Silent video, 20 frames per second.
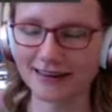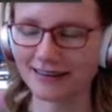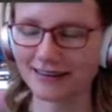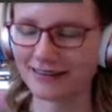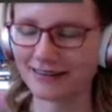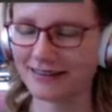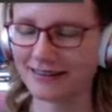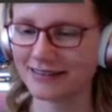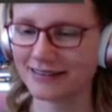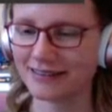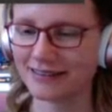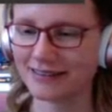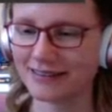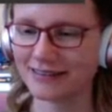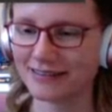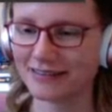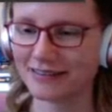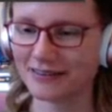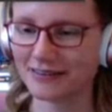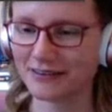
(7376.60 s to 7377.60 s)
Oh,
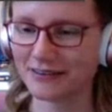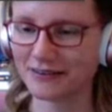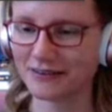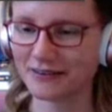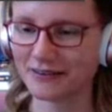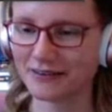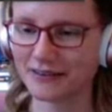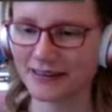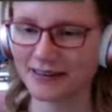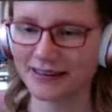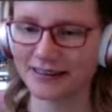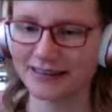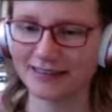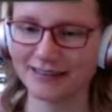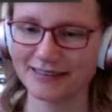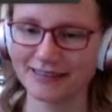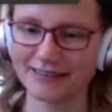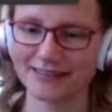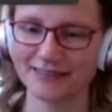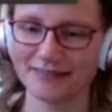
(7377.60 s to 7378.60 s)
it was a
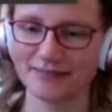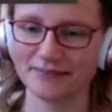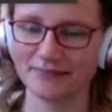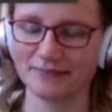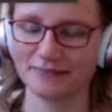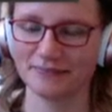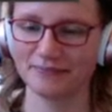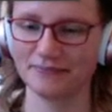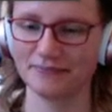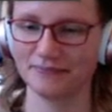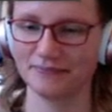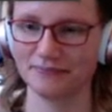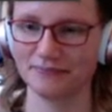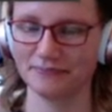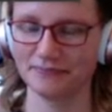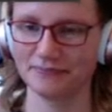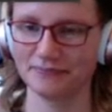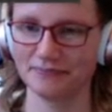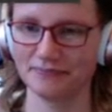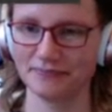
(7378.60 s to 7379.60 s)
langish
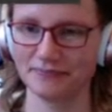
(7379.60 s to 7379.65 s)
time.